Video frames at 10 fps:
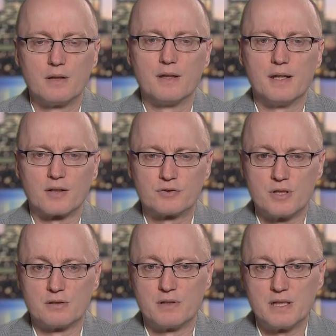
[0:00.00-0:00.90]
The next
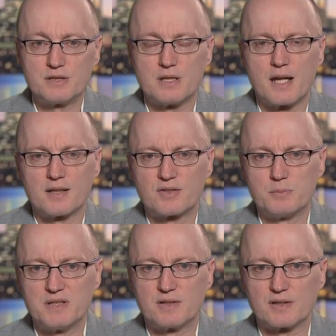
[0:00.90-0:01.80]
generation has to
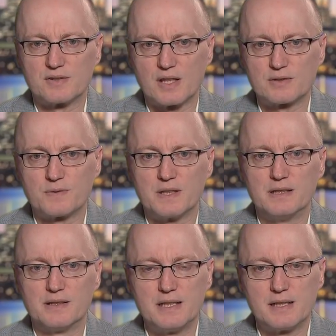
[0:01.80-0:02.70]
be successful
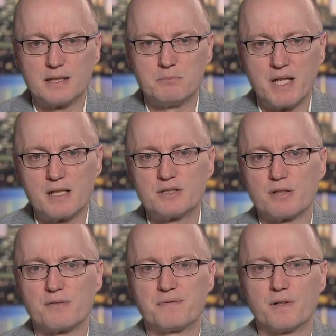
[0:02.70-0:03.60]
in leading and managing
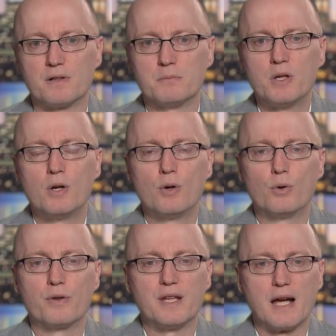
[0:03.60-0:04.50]
the firm,
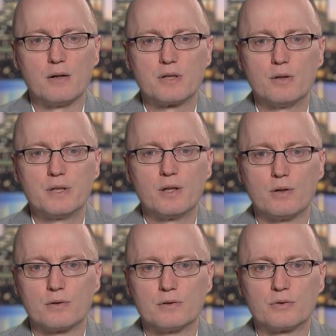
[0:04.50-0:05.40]
or the outgoing
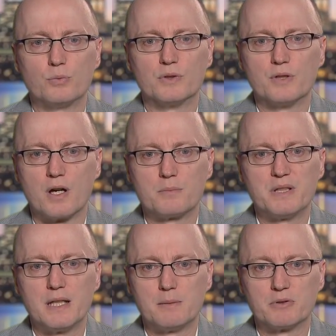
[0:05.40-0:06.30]
owners will not
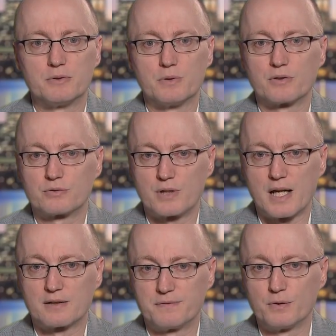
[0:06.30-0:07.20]
be able to
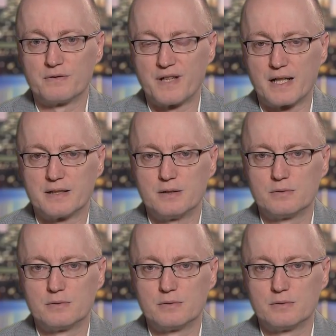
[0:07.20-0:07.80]
extract full value.